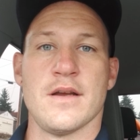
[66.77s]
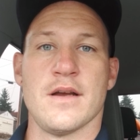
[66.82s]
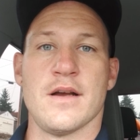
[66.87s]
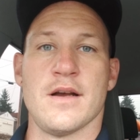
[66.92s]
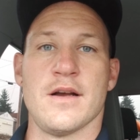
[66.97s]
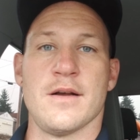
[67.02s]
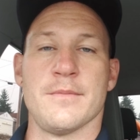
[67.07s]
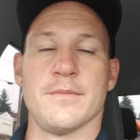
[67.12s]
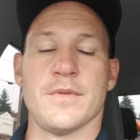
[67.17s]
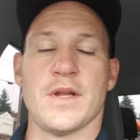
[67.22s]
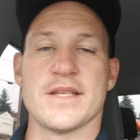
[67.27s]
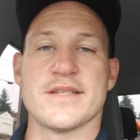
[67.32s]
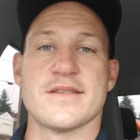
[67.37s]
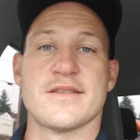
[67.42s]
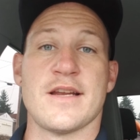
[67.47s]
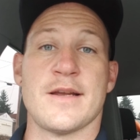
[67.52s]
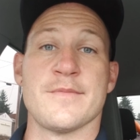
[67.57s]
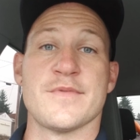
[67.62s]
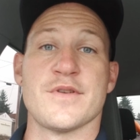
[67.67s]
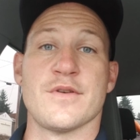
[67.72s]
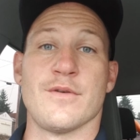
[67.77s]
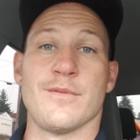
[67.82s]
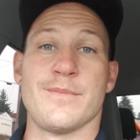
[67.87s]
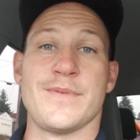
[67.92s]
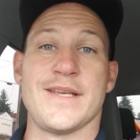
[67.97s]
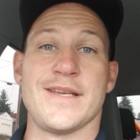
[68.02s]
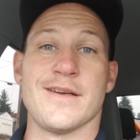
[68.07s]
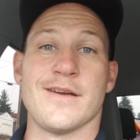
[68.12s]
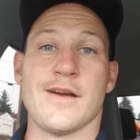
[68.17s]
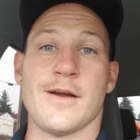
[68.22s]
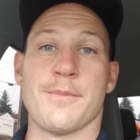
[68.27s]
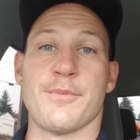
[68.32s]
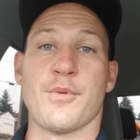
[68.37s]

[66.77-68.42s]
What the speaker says: lots of times there will be a